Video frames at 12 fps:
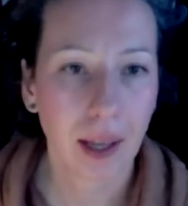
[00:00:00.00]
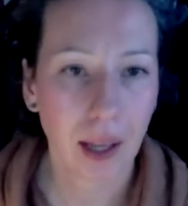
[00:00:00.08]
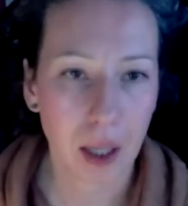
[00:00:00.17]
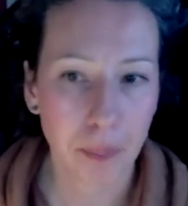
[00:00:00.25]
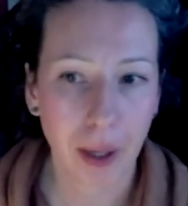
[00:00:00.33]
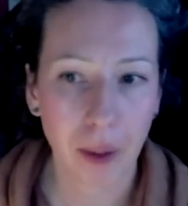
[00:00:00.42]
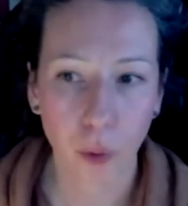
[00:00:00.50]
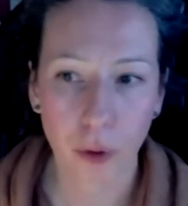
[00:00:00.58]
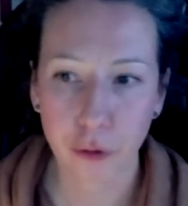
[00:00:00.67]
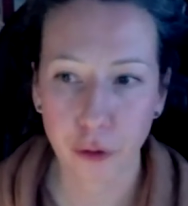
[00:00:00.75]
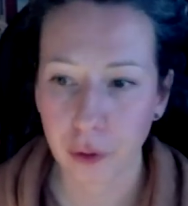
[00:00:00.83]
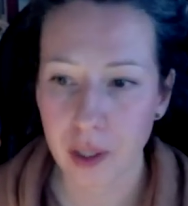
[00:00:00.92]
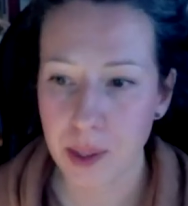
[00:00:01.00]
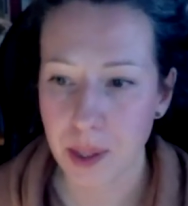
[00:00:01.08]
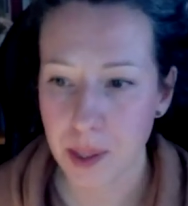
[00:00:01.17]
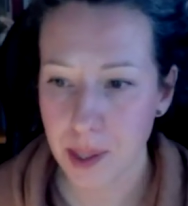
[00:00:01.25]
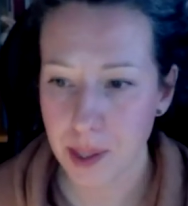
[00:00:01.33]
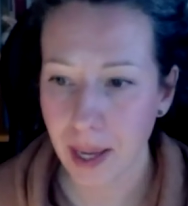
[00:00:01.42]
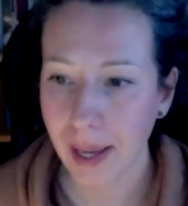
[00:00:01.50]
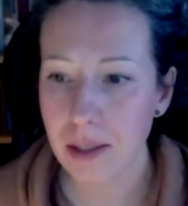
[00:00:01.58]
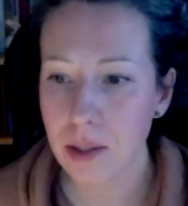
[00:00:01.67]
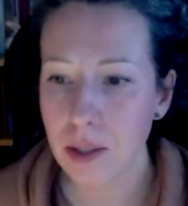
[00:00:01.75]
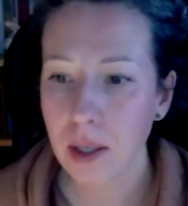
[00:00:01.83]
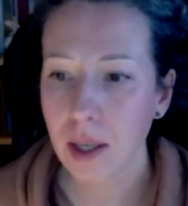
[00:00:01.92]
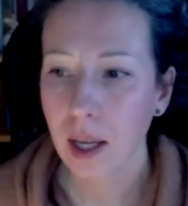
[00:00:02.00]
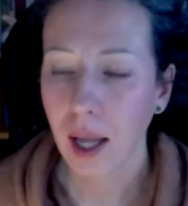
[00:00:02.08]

I want to do this instead.